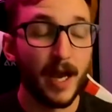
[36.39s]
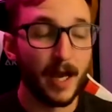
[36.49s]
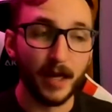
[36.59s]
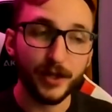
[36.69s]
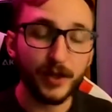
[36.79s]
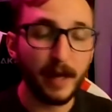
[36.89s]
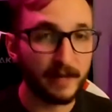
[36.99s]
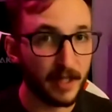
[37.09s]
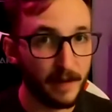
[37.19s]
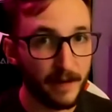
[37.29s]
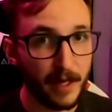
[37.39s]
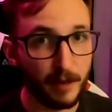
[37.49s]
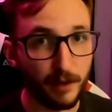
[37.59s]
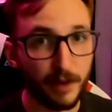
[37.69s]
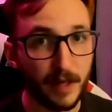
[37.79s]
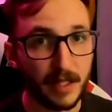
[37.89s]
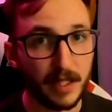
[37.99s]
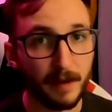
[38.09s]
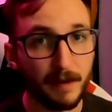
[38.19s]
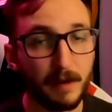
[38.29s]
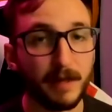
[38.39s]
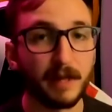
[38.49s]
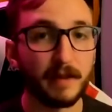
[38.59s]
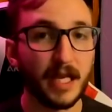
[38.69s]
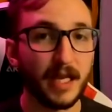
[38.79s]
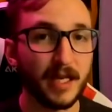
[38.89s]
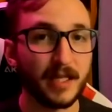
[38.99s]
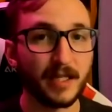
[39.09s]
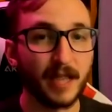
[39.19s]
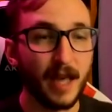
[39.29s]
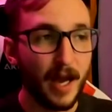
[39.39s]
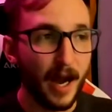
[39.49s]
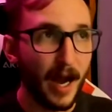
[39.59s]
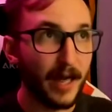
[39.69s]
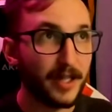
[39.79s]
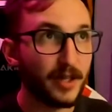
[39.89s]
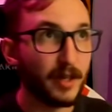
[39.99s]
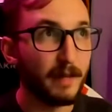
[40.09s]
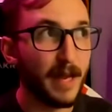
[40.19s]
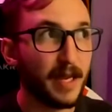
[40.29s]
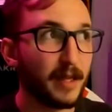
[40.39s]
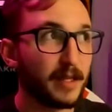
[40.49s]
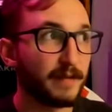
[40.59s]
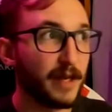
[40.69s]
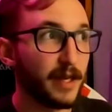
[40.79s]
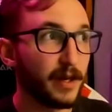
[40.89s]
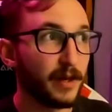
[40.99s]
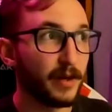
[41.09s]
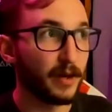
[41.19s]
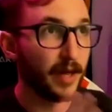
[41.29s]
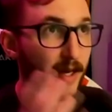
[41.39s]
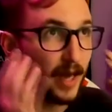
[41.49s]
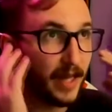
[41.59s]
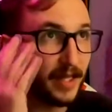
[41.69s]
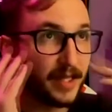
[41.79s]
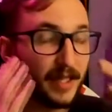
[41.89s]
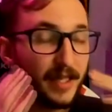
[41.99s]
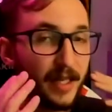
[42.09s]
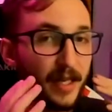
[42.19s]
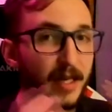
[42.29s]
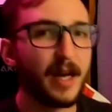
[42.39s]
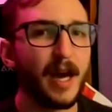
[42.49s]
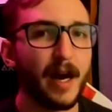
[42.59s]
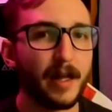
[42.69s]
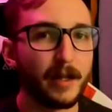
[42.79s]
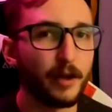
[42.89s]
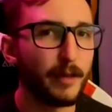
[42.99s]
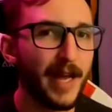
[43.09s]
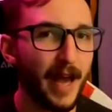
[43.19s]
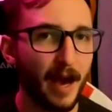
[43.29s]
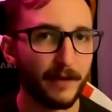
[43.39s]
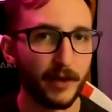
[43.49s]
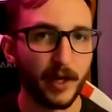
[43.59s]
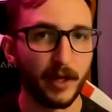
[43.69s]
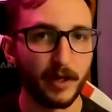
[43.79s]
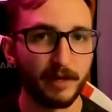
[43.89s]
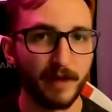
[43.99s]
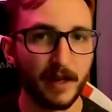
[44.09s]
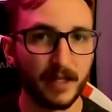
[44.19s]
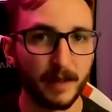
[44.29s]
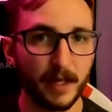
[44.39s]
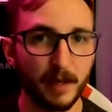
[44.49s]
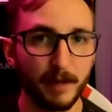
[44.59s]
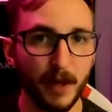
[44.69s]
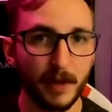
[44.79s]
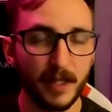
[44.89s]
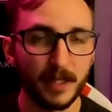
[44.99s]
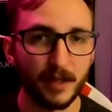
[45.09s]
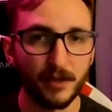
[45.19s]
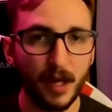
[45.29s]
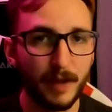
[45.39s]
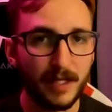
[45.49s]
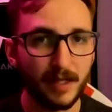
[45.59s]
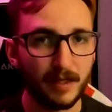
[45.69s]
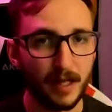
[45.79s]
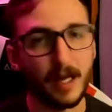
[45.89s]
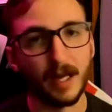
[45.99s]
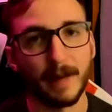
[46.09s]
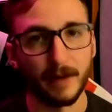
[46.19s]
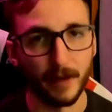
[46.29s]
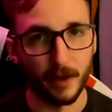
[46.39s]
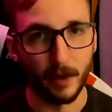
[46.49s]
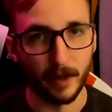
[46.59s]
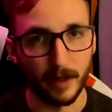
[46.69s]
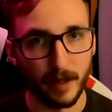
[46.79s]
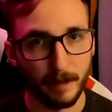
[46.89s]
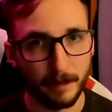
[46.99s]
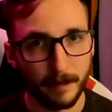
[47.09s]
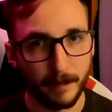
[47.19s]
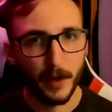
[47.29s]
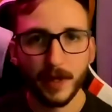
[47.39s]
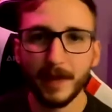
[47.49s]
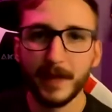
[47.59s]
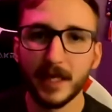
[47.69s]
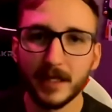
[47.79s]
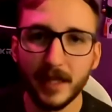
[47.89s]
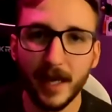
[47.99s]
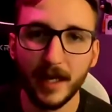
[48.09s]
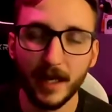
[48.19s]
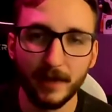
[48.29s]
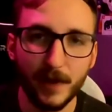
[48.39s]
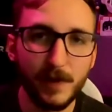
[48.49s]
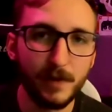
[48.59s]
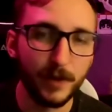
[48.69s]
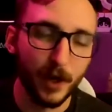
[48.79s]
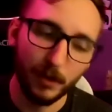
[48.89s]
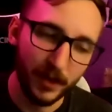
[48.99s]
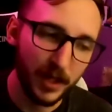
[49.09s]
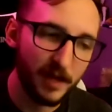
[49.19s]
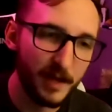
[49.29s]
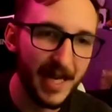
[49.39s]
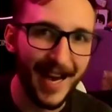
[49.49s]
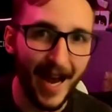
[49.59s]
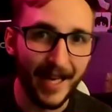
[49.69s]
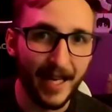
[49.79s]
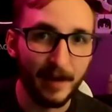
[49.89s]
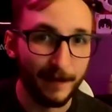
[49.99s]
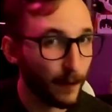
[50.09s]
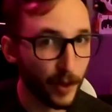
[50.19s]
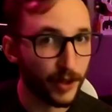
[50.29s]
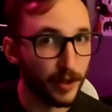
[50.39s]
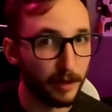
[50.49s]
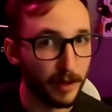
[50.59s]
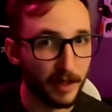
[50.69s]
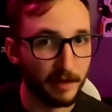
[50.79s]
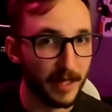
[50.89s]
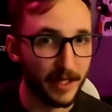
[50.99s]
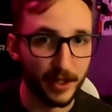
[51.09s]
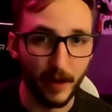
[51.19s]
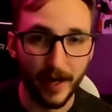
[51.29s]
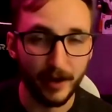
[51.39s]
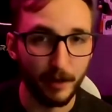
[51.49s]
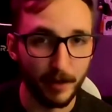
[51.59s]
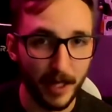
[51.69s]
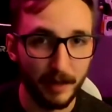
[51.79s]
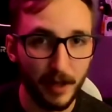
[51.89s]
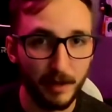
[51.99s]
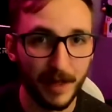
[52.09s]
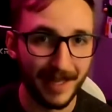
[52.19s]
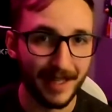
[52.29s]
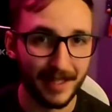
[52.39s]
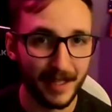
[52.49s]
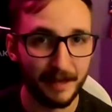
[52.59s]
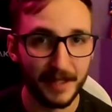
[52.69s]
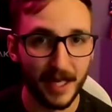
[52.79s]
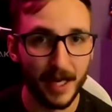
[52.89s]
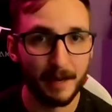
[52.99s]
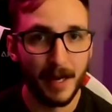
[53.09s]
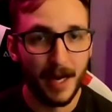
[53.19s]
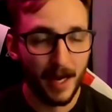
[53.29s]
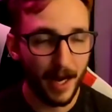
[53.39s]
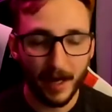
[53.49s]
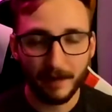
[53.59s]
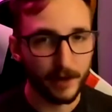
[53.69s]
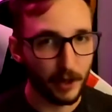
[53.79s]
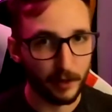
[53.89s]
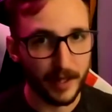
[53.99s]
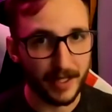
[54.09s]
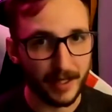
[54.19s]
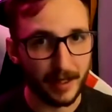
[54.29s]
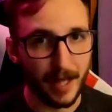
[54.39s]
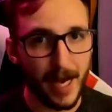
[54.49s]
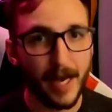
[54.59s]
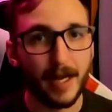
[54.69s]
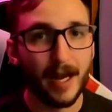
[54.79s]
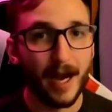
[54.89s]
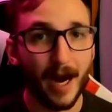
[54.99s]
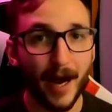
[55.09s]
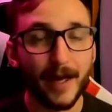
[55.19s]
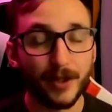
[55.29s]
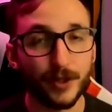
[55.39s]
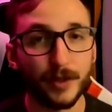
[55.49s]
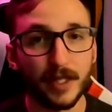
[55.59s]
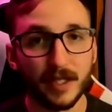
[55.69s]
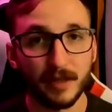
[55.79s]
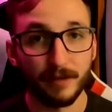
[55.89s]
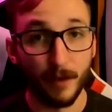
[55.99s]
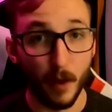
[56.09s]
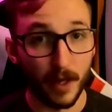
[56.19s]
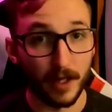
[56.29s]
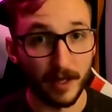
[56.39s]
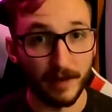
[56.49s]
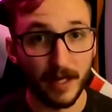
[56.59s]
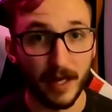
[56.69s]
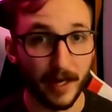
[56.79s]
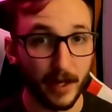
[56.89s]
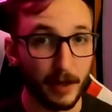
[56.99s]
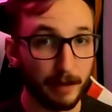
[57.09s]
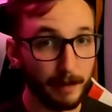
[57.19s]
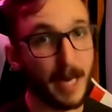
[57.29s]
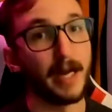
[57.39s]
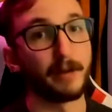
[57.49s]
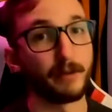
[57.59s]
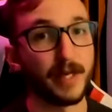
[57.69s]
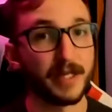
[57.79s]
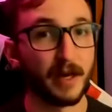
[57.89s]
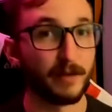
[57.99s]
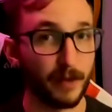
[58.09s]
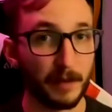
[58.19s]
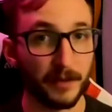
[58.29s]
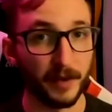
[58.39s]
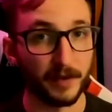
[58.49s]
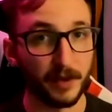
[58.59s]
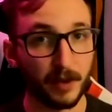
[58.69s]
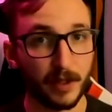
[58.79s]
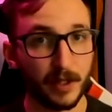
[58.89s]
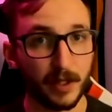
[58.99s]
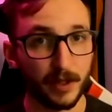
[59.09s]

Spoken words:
And I do have some video proof on some of them, but the thing is I started making this video, or had this idea a little bit after I already found some of the components, so I wasn't thinking about recording them. That being said, if you don't believe me, I can't force you to believe me, so I don't blame you, but at the same time, I have no reason to lie. I do this for a living. I go and buy and resell from thrift stores.